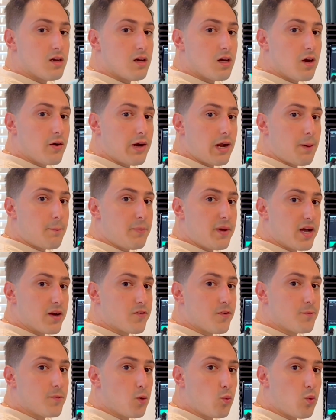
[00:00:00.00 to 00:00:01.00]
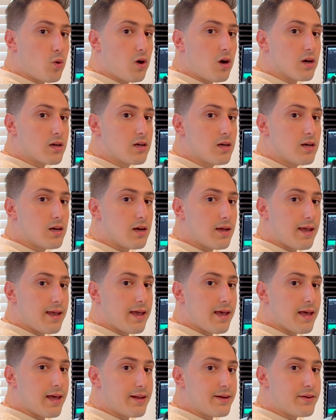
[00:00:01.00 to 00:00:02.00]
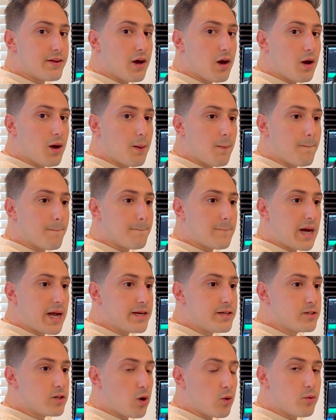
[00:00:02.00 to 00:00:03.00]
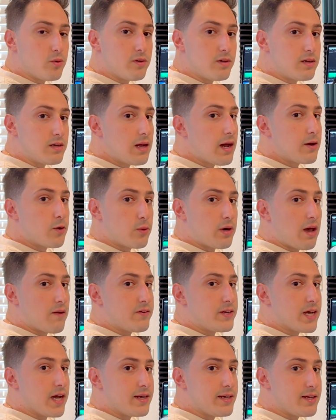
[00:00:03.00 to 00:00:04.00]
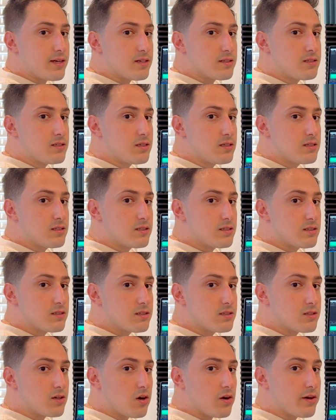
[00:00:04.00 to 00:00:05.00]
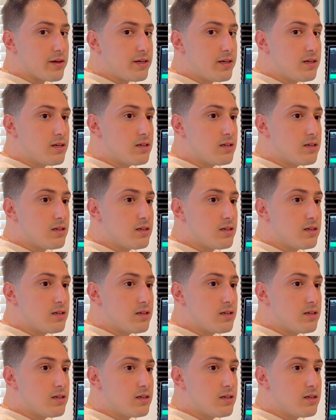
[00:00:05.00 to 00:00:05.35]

All right, I'm back from the walk, and I don't have any ideas. Sorry.